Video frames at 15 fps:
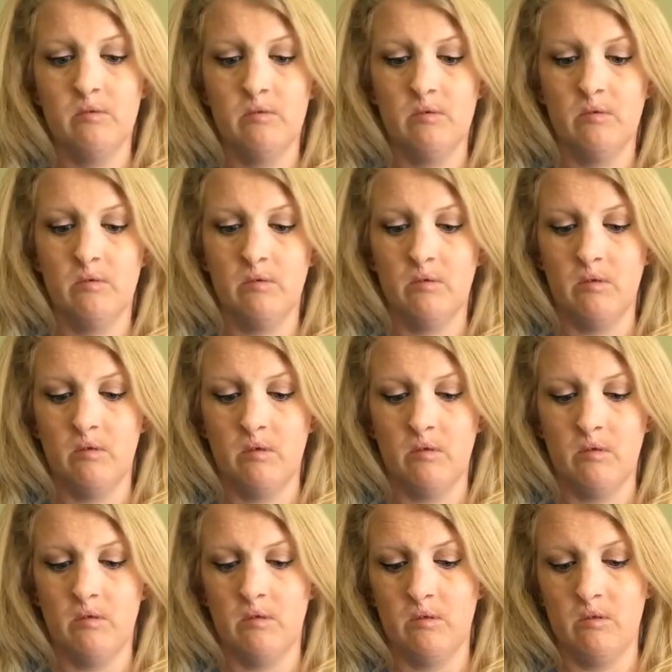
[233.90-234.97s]

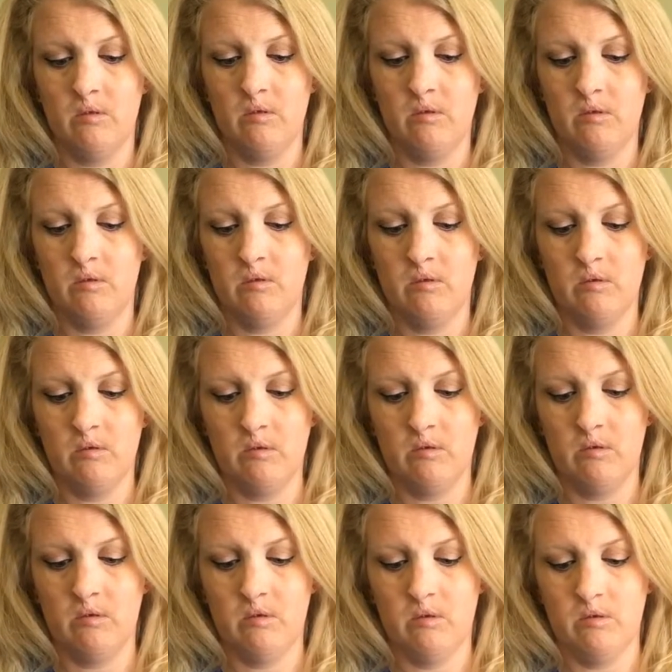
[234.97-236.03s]

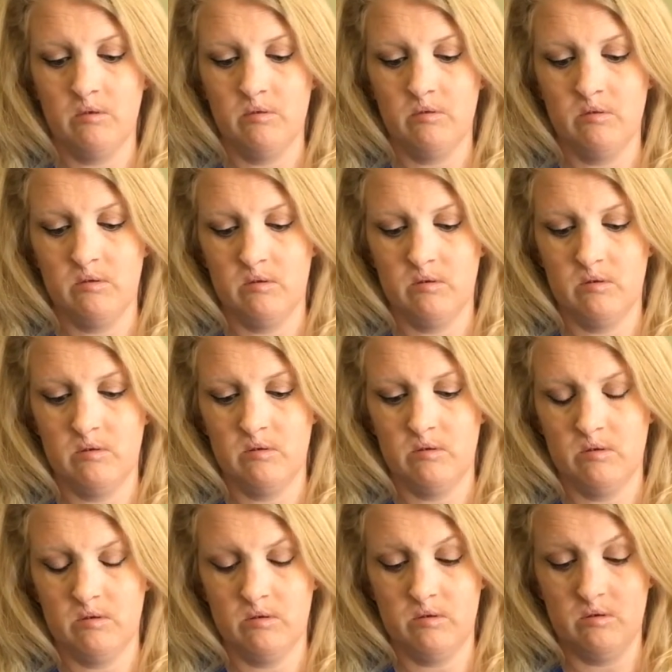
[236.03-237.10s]

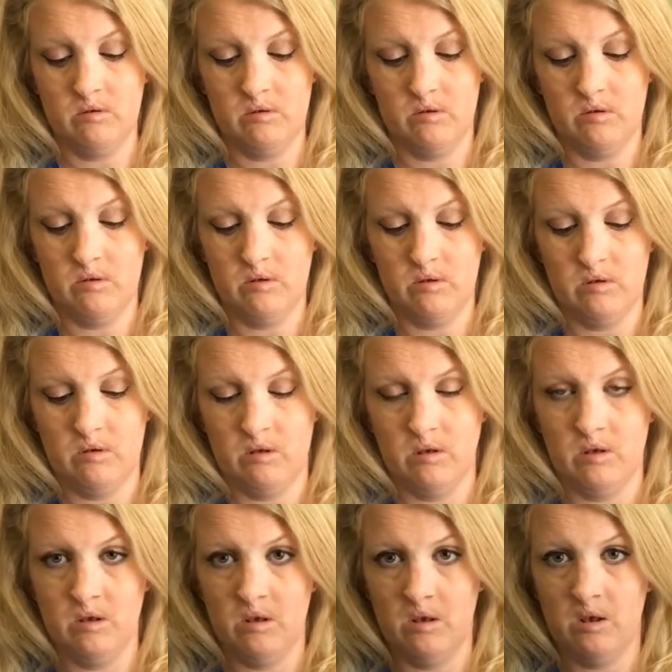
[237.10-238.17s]

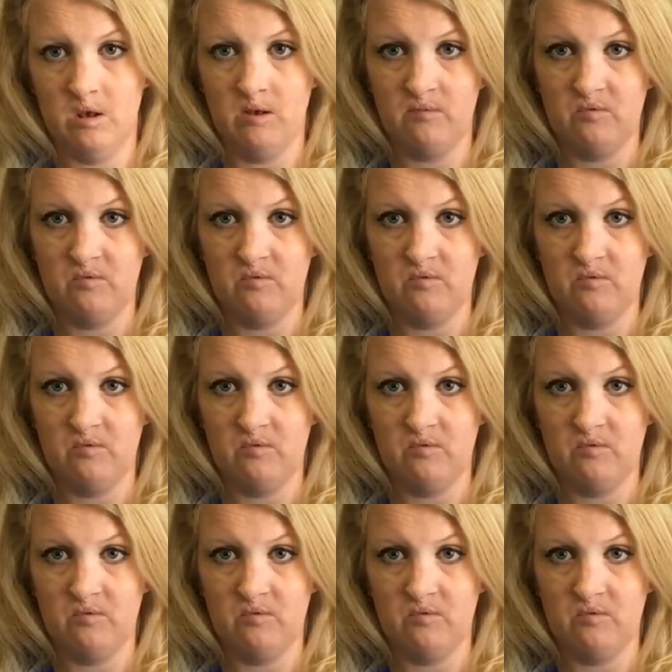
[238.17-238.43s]
(no one is talking)